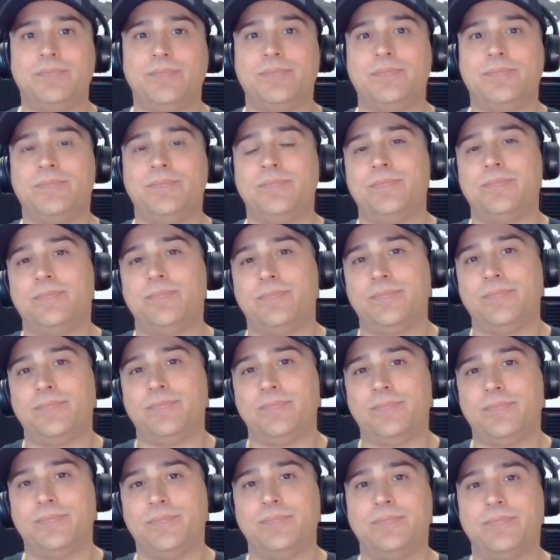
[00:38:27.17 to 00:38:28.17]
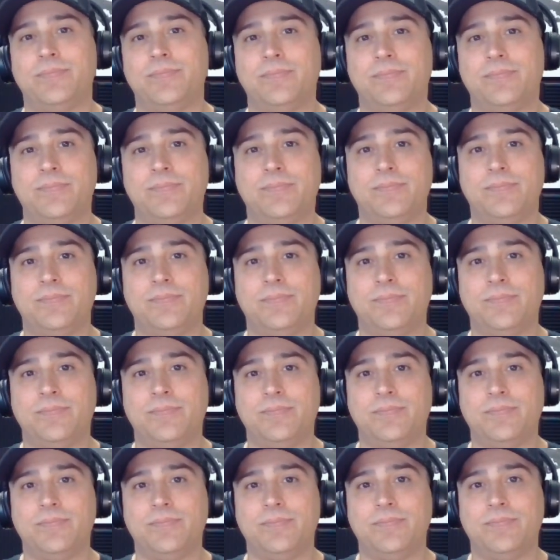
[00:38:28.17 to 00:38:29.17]

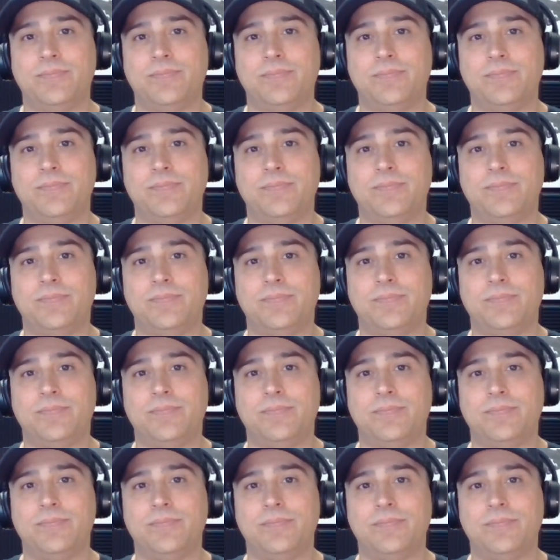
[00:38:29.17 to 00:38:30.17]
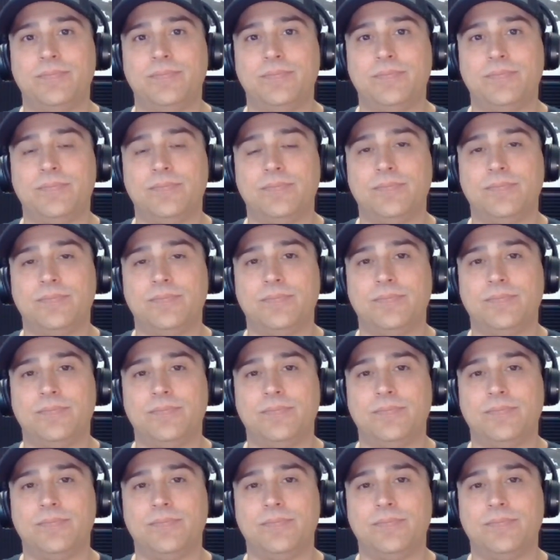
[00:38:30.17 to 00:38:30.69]
(not speaking)